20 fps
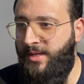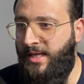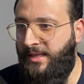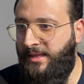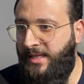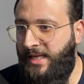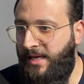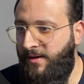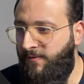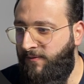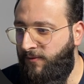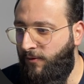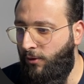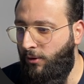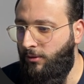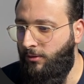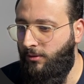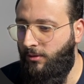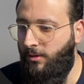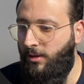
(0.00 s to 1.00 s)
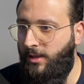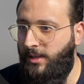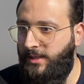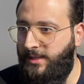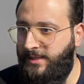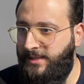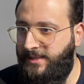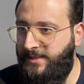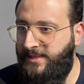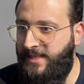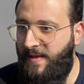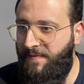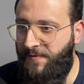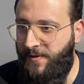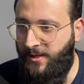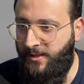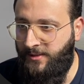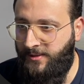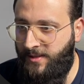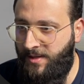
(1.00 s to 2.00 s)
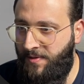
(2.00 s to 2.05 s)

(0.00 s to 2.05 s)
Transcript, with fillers: The default settings,